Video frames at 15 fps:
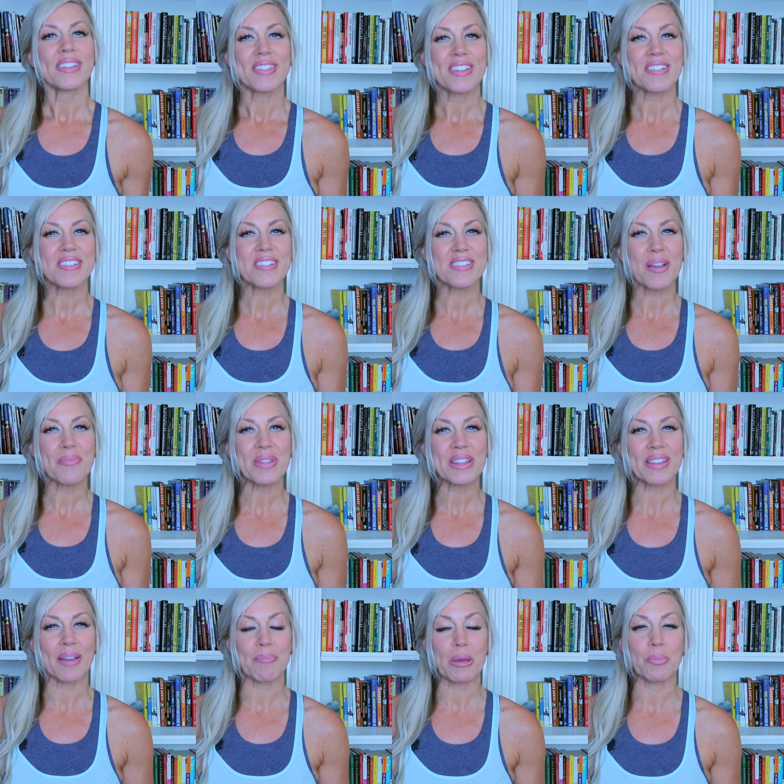This is something
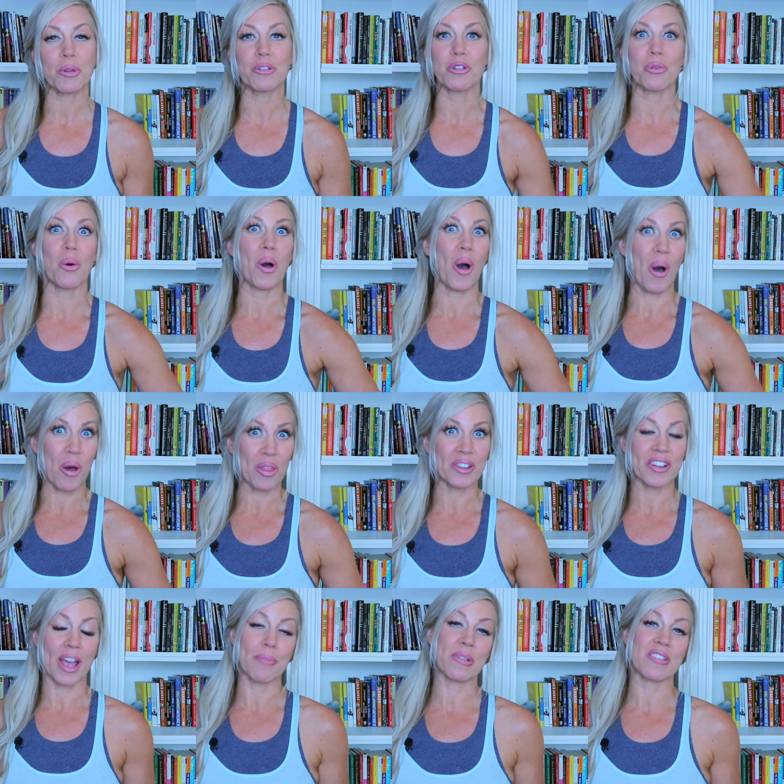that people do all the
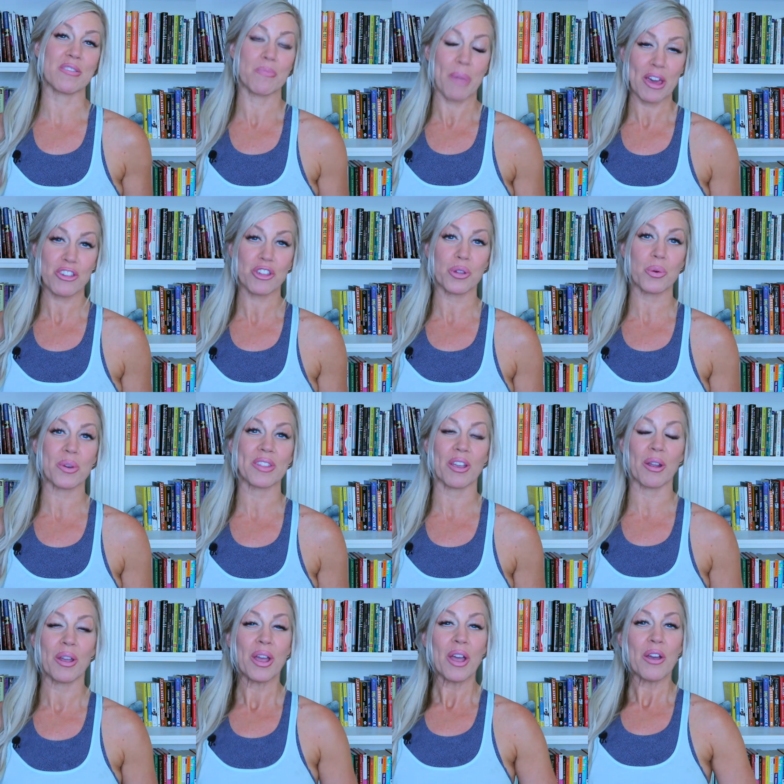time, especially when
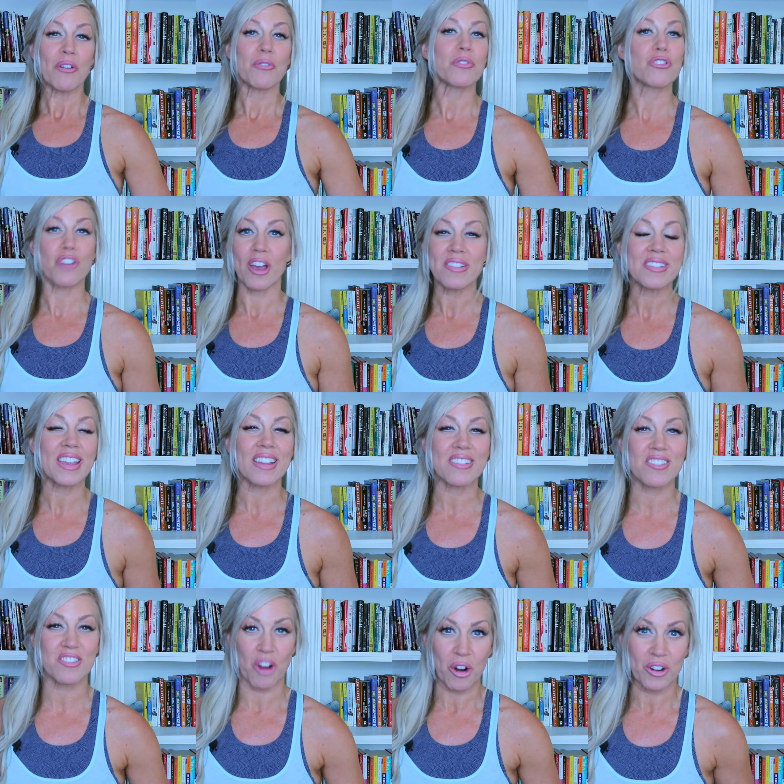they just get
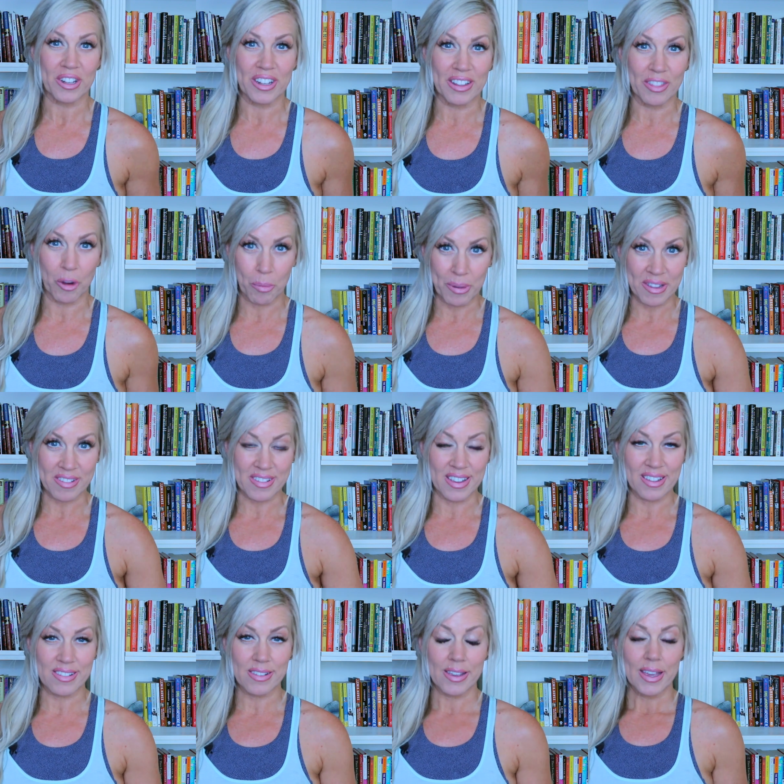started in their
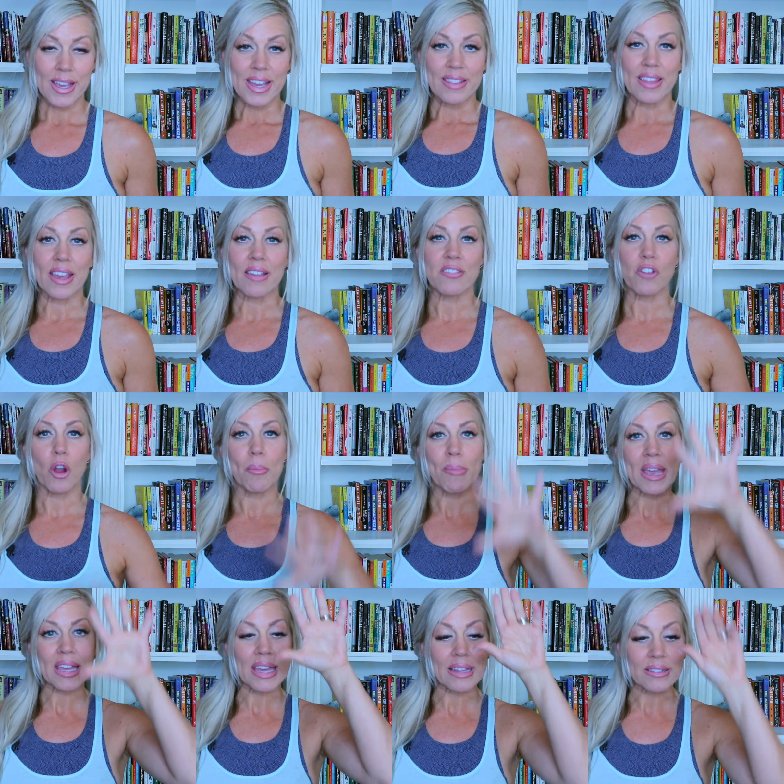business. They start
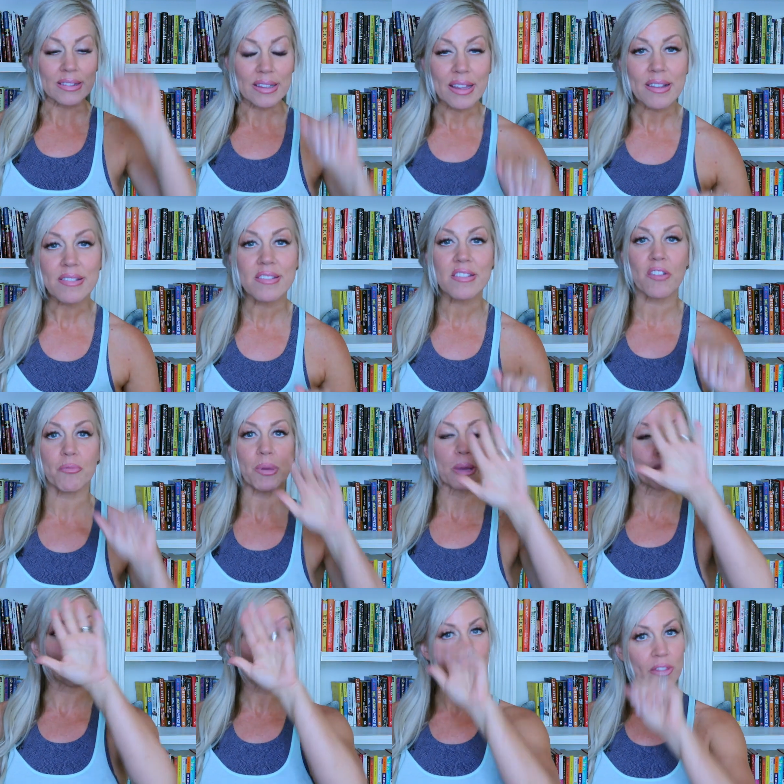making lists of
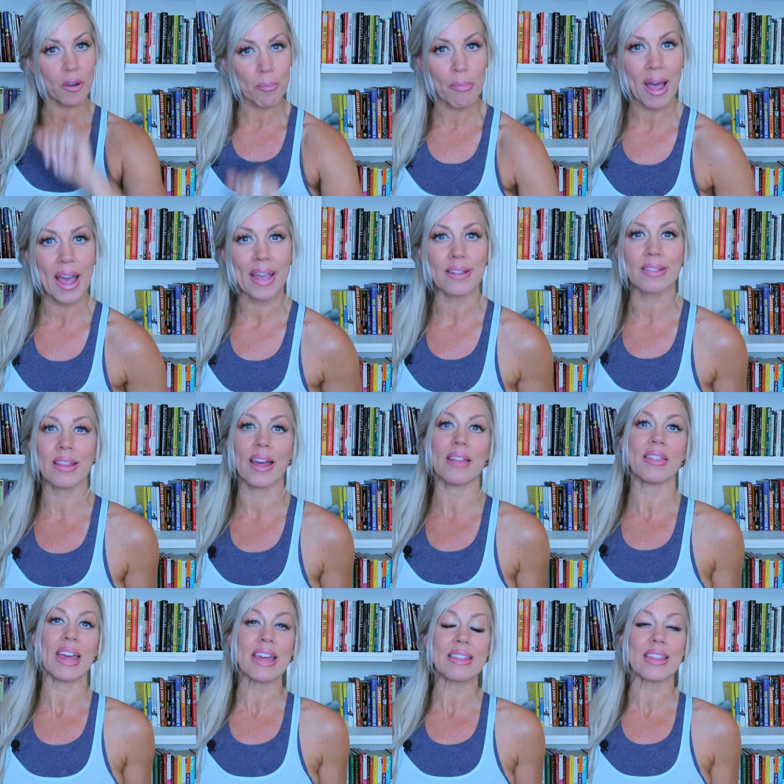people in their mind that
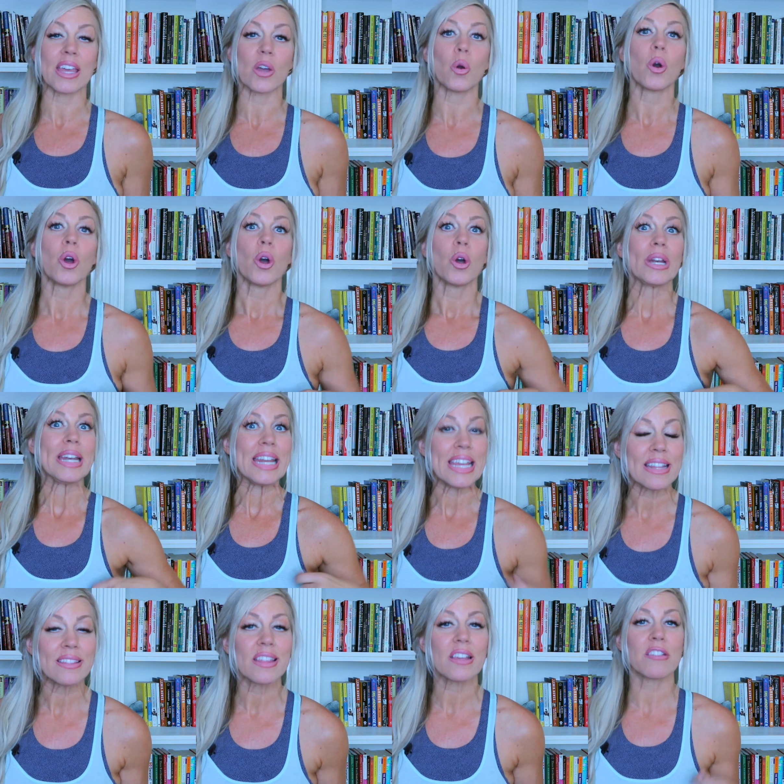they think
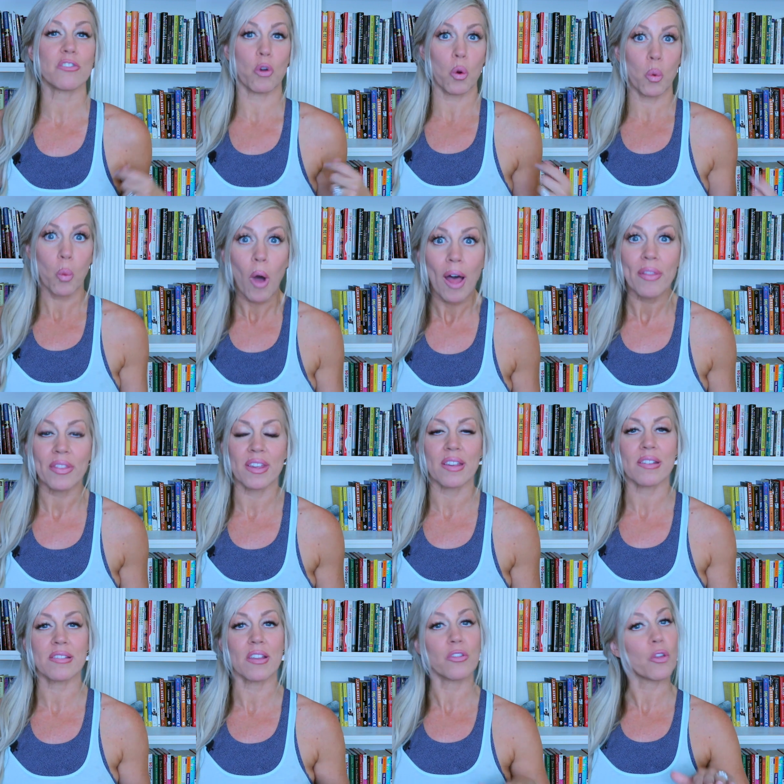need this or want
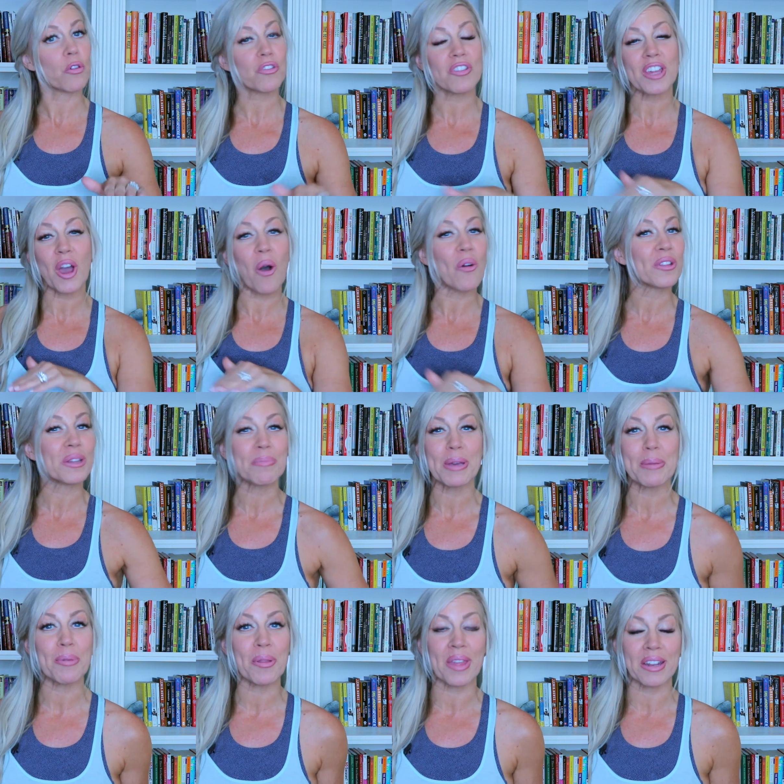this, and those are the only
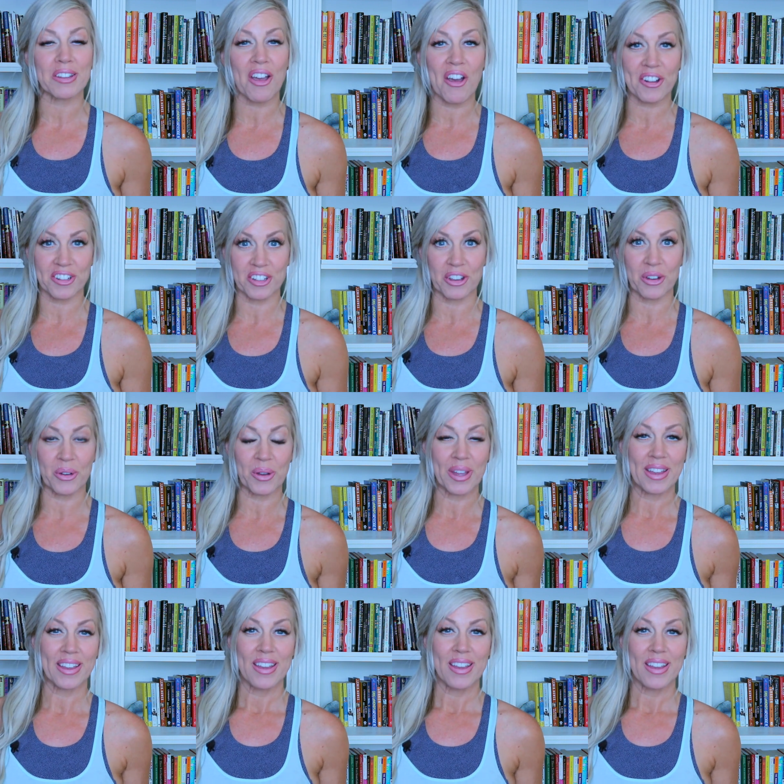people they talk to.